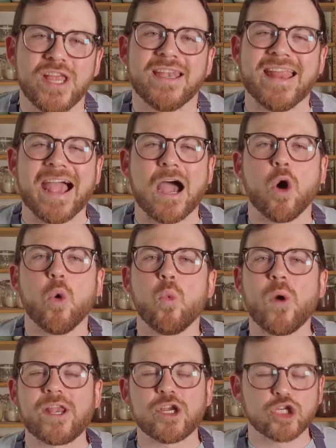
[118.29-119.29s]
Now,
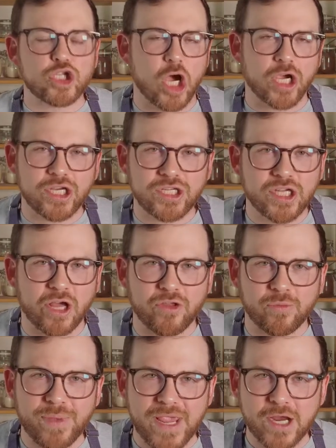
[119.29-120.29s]
when you're talking to
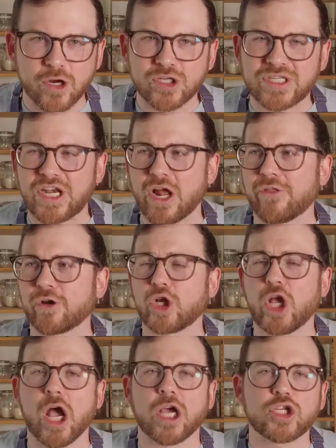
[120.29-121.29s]
other bakers in other
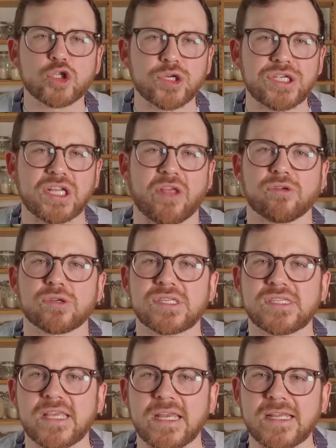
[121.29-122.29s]
countries, other
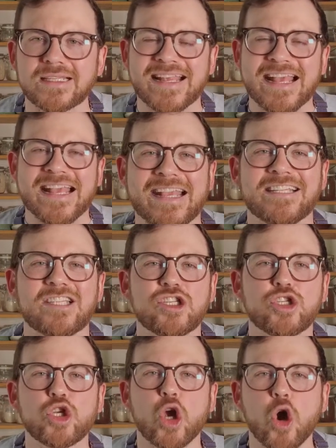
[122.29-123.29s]
cities, it's
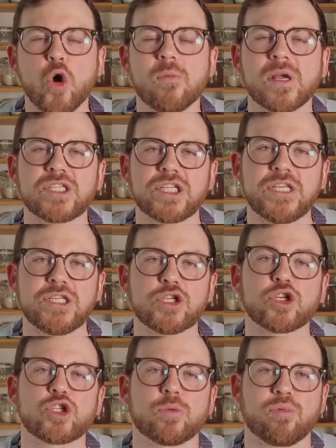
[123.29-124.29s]
so much
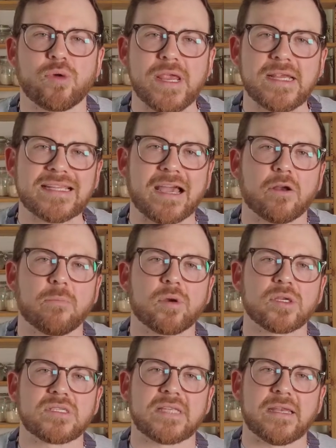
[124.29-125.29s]
easier to break down a
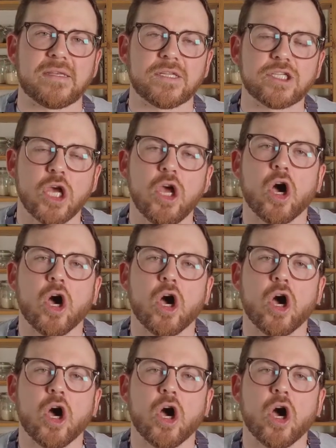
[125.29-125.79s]
percentage.